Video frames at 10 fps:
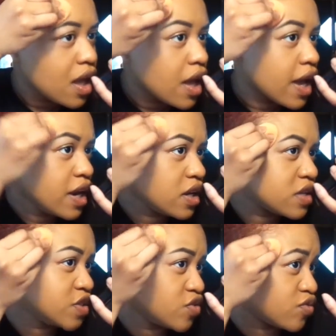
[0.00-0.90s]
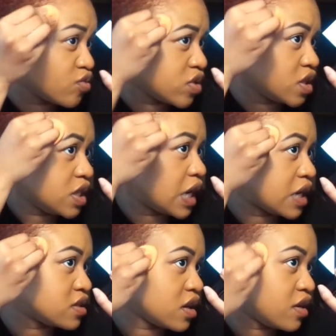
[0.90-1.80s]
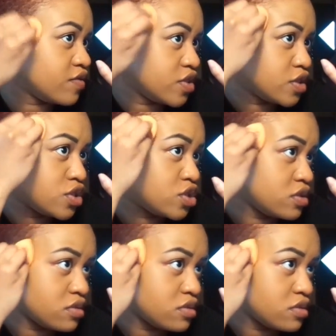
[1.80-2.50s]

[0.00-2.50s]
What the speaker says: And it gives a really nice coverage.